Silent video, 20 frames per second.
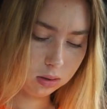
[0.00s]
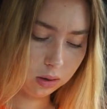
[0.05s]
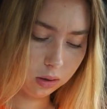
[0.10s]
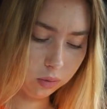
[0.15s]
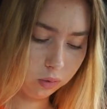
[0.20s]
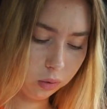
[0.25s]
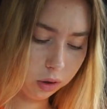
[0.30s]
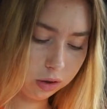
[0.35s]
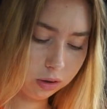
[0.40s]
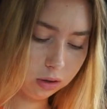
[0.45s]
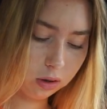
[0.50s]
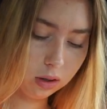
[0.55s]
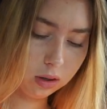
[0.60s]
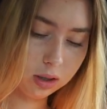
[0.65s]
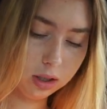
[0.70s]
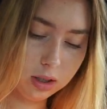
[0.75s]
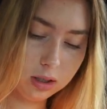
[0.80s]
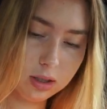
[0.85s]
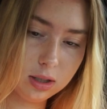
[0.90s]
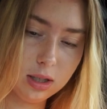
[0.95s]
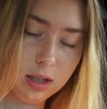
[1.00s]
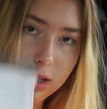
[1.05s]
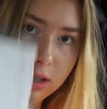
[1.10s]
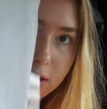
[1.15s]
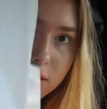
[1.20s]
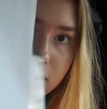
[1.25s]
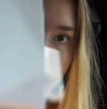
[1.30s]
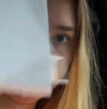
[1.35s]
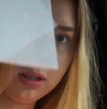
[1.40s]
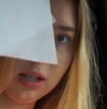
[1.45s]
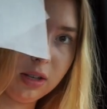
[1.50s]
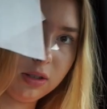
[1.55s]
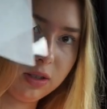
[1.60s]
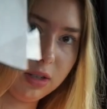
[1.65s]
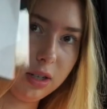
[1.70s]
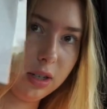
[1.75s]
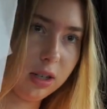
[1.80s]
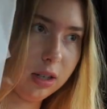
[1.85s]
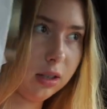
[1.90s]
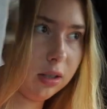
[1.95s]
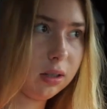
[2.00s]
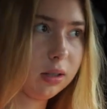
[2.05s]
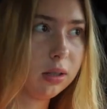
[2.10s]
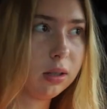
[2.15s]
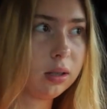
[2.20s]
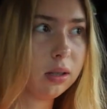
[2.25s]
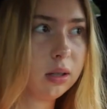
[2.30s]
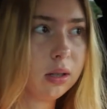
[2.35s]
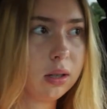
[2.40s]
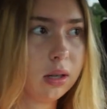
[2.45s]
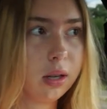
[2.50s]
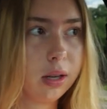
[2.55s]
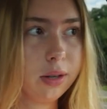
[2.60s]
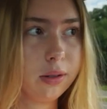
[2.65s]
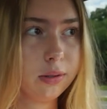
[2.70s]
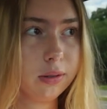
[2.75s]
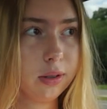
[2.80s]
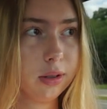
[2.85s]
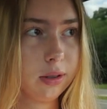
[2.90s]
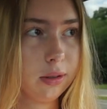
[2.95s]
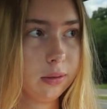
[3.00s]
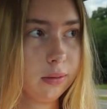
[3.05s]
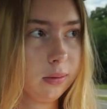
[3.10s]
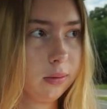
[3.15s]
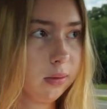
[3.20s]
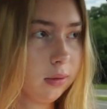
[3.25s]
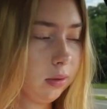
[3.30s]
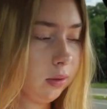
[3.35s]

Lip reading: And what are all these things that's in it? I don't know.